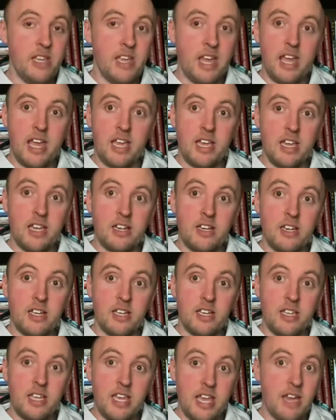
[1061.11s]
And
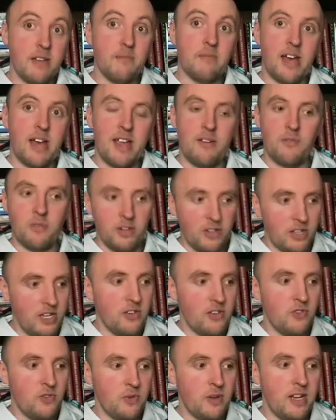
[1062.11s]
yeah, I really
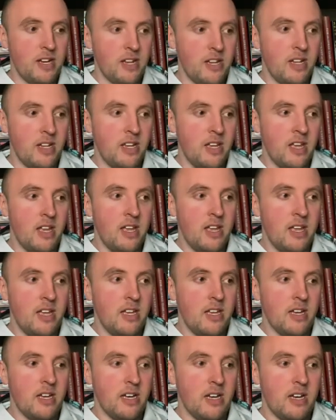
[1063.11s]
enjoyed it.
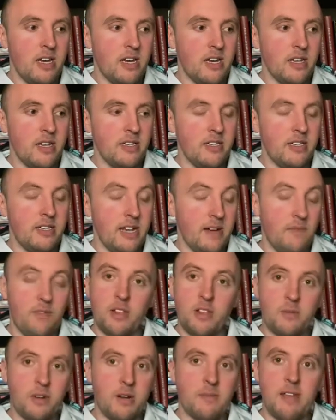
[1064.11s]

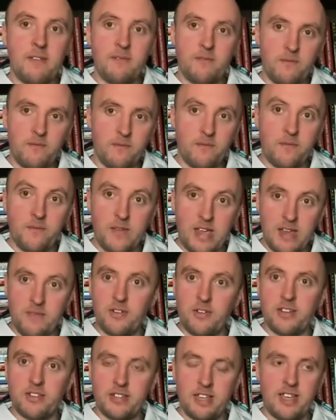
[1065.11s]
Definitely one of my
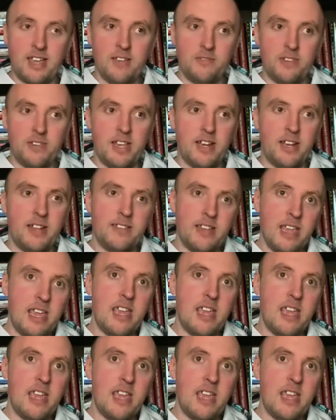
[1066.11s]
favorites, like I've said.